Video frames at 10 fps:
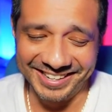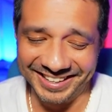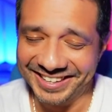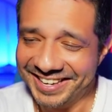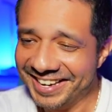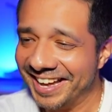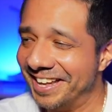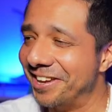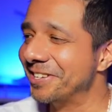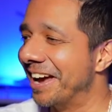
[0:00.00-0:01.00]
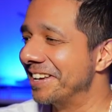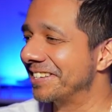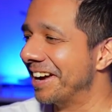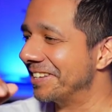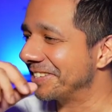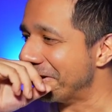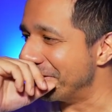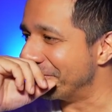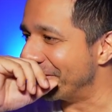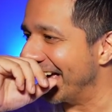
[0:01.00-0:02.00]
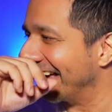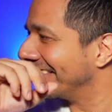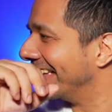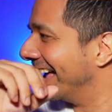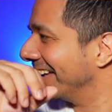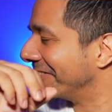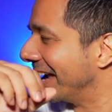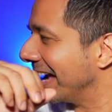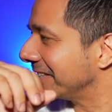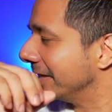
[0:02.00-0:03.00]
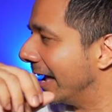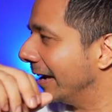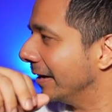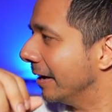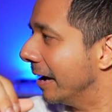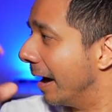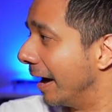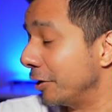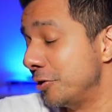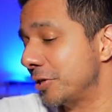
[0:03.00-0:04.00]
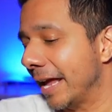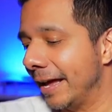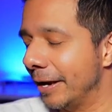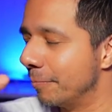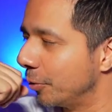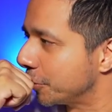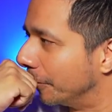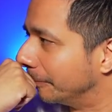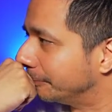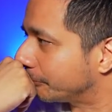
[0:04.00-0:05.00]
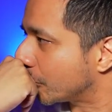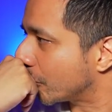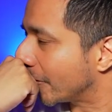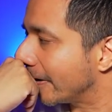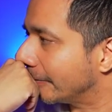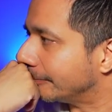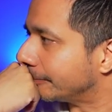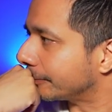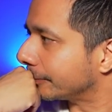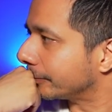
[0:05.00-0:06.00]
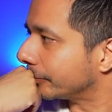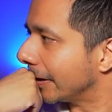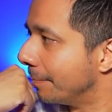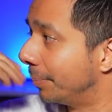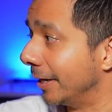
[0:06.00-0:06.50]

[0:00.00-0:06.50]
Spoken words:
and these guys saw me react to that. You just can't get emotional. But